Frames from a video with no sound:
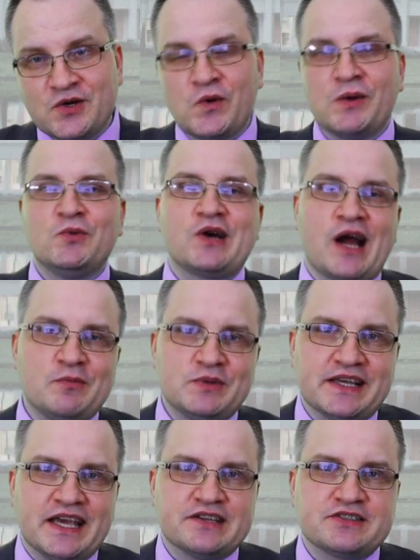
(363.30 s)
one more
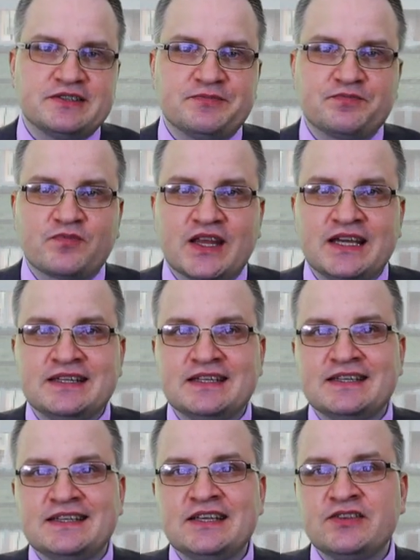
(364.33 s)
complication. In
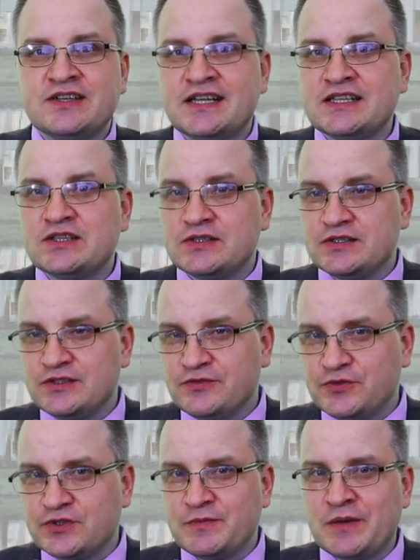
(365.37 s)
the Ethernet,
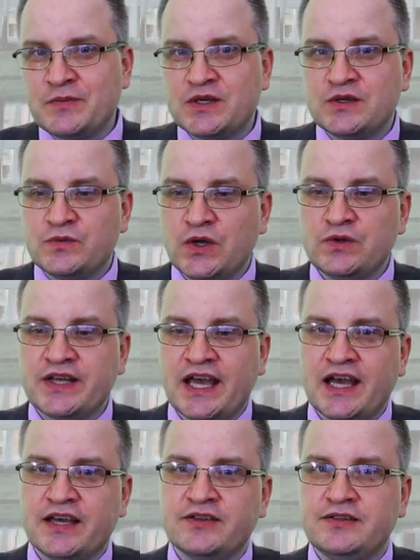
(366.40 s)
if you remember, we only
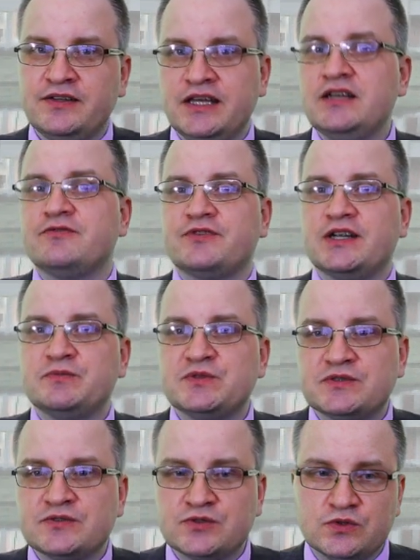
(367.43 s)
had the data
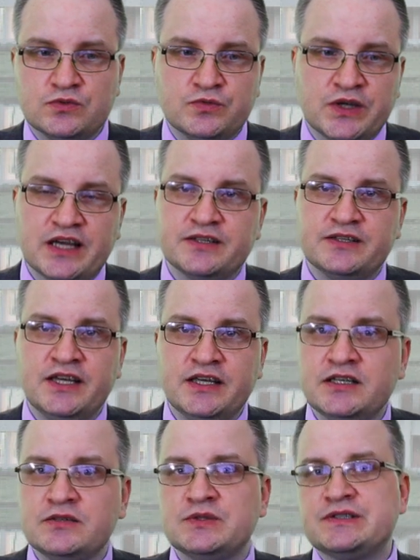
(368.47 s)
frames. So we had the
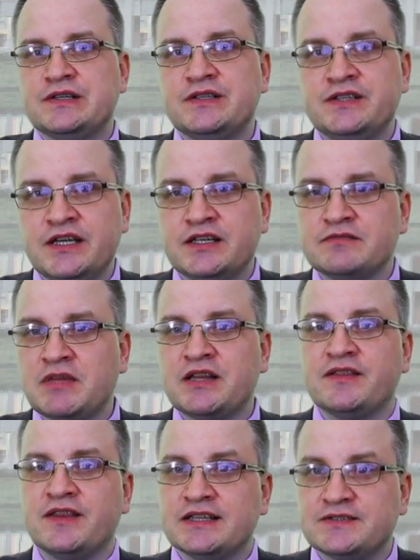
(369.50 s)
data, we send the data,
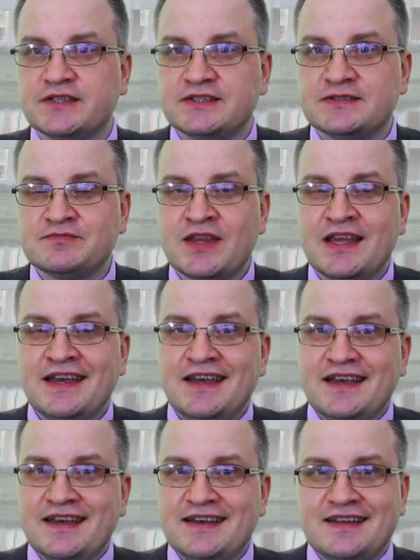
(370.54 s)
and that's it.
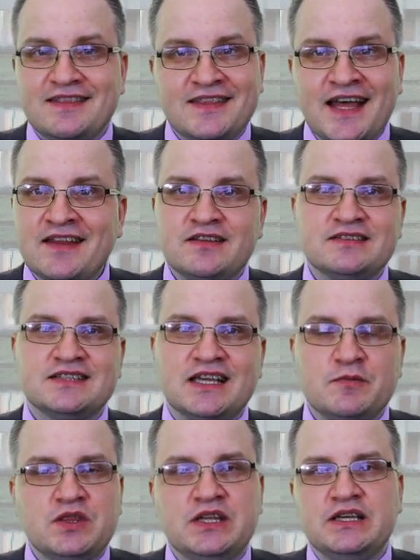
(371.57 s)
And not the
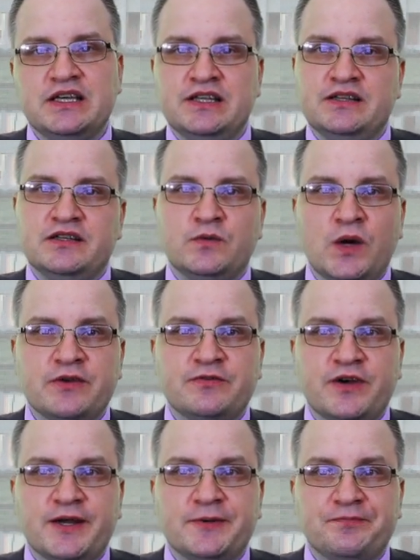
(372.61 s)
same thing in
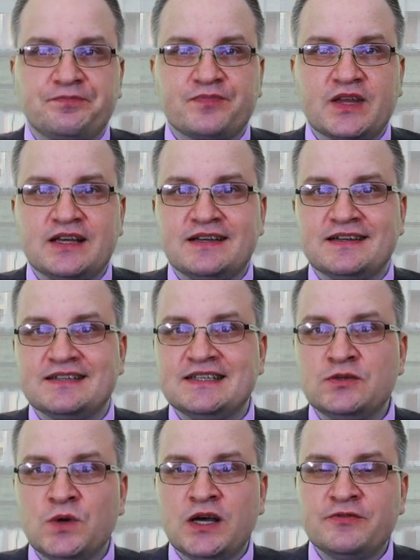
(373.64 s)
Wi-Fi.
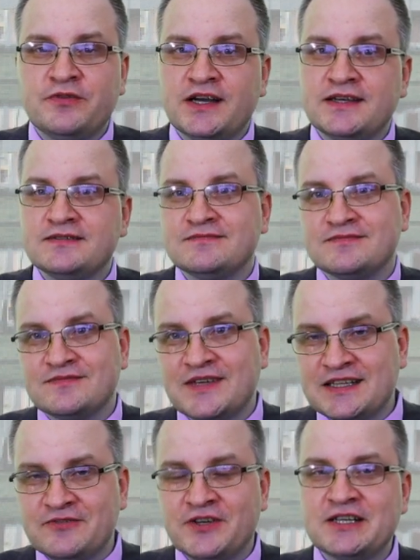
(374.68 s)
In Wi-Fi,
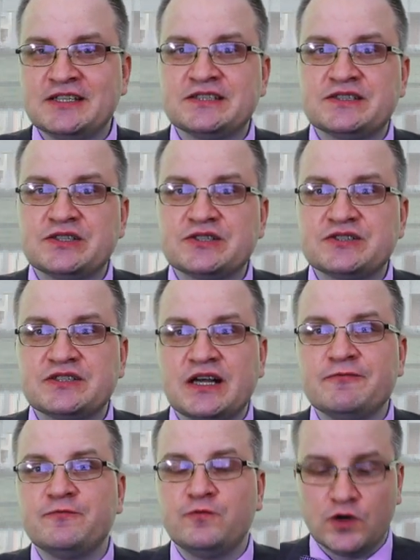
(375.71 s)
at the very least, there is
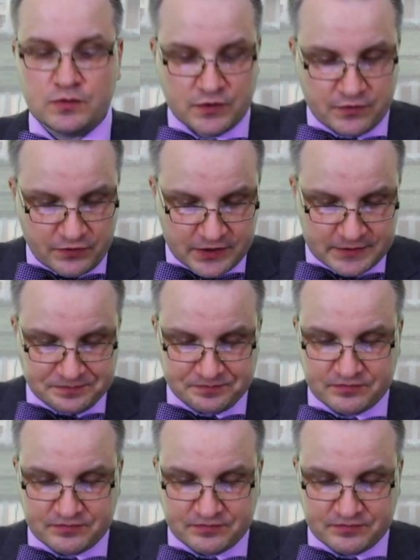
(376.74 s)
some form of a